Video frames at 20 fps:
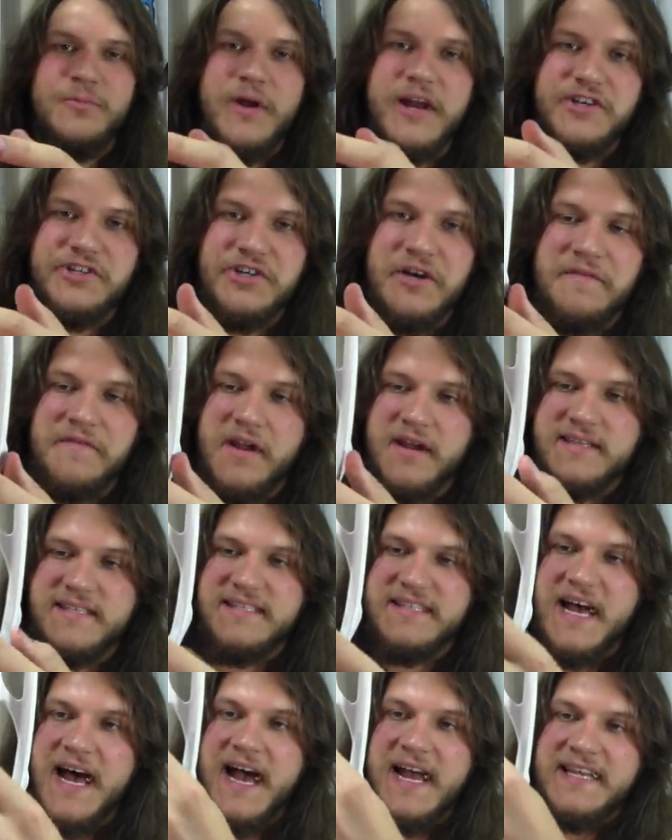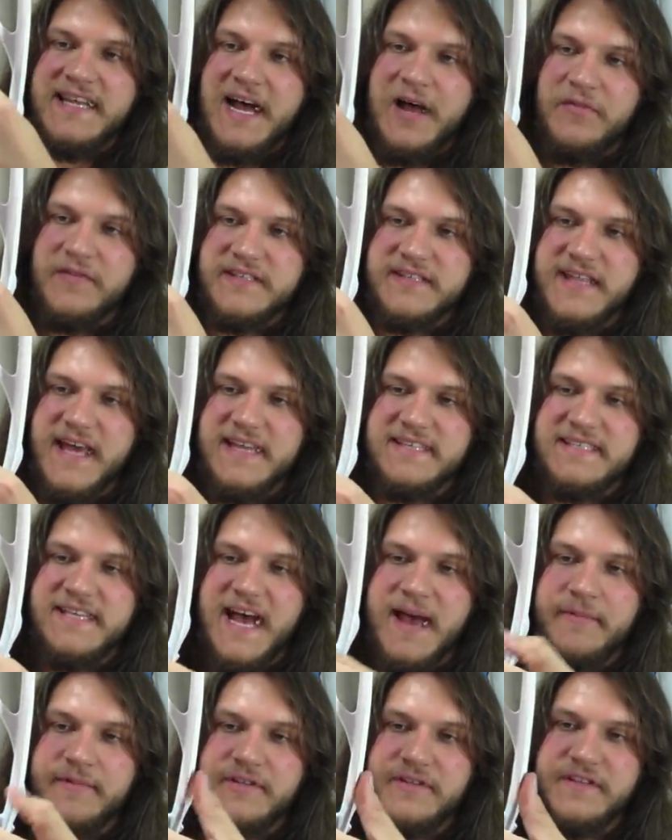what I should have done is tie down this last
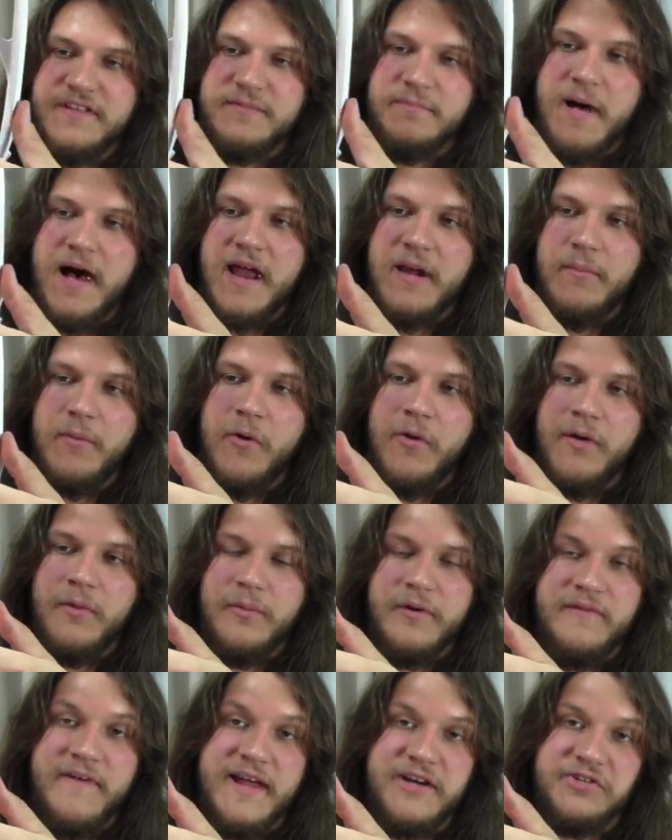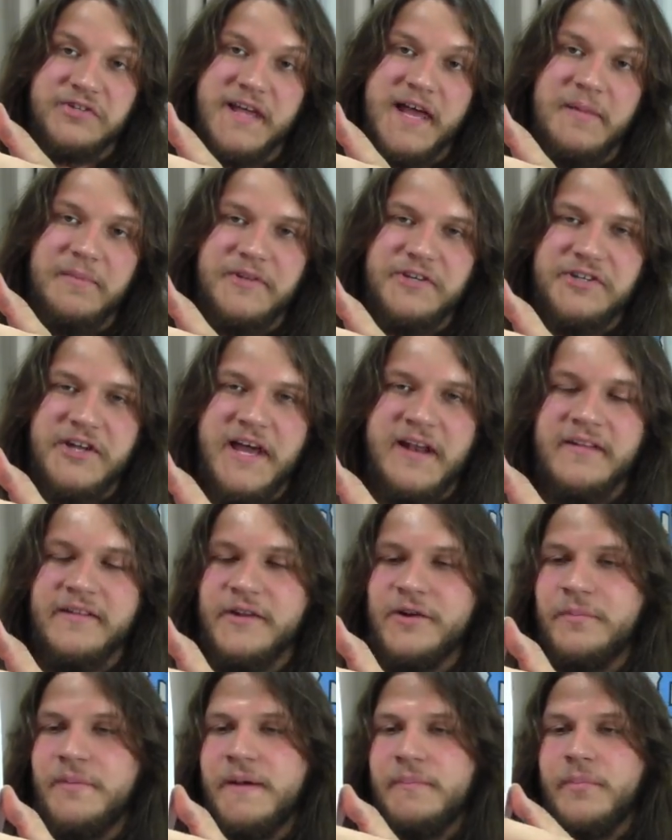diamond to this bottom hole. It would have actually helped the channel a
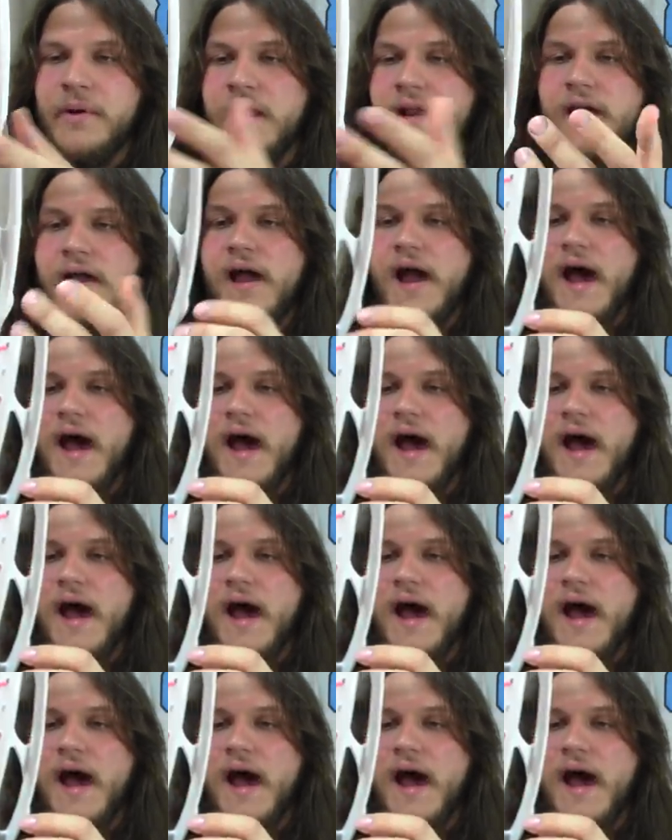little bit, but